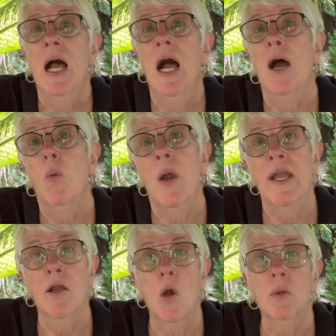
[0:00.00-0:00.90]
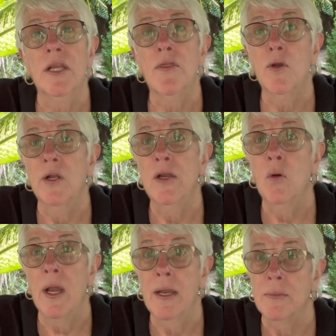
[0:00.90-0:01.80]
weighing only 30
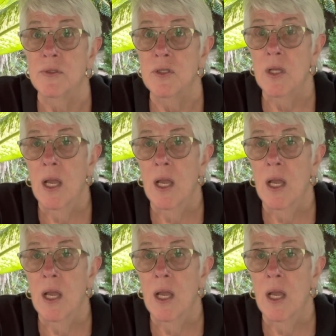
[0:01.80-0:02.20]
grams.